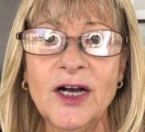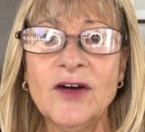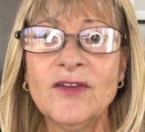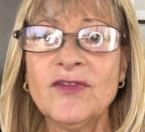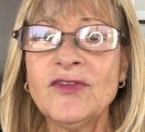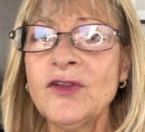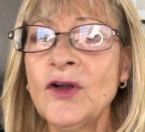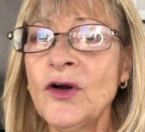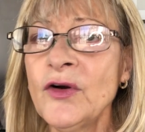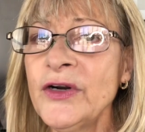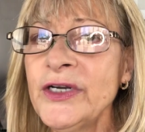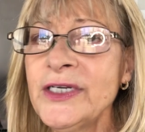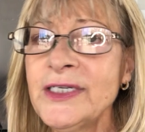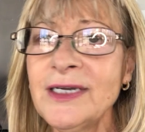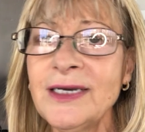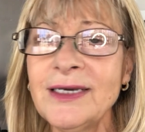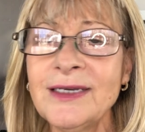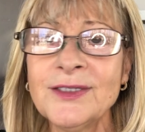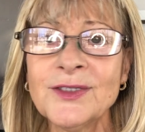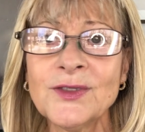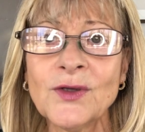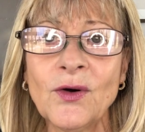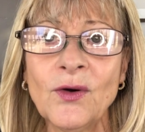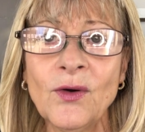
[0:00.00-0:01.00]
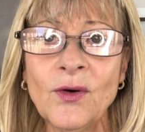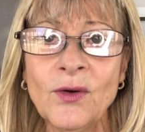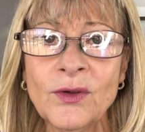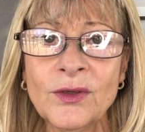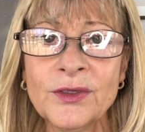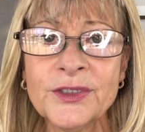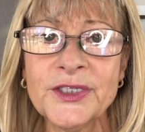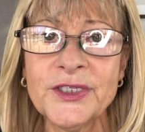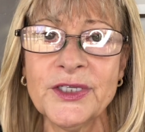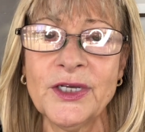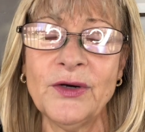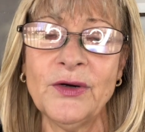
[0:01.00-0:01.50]
Florida is
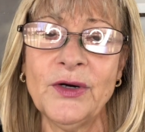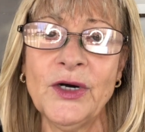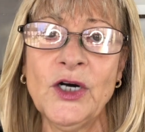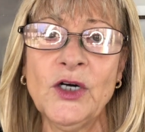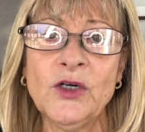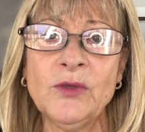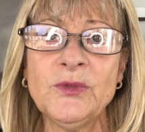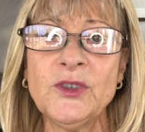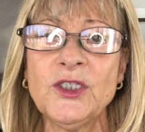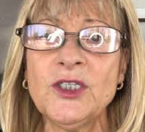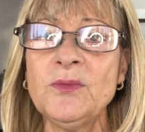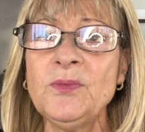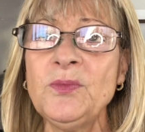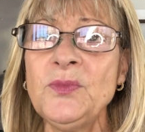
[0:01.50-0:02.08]
also home to